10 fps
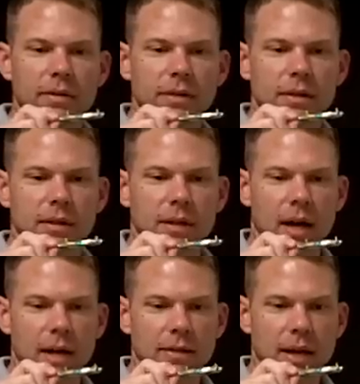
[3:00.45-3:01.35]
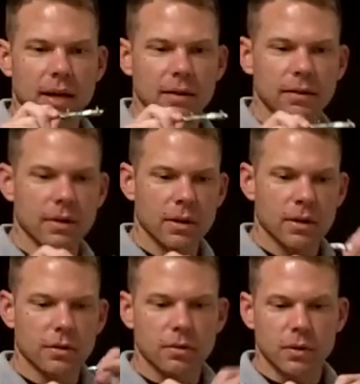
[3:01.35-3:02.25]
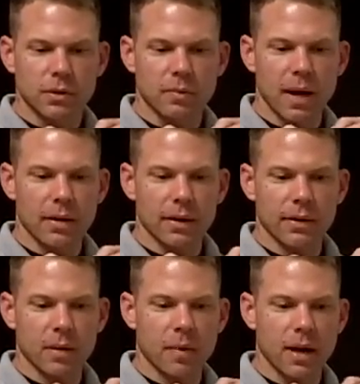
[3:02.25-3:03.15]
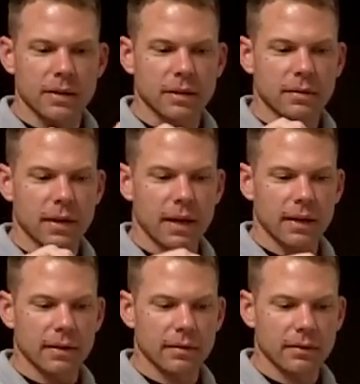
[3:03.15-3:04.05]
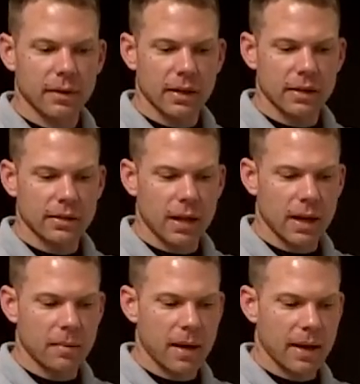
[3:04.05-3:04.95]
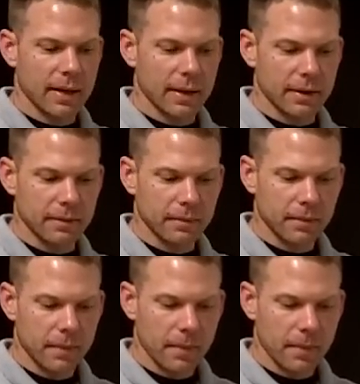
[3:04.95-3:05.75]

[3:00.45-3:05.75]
goes into the contact. You put your battery in there, positive and negative, and slide it back in.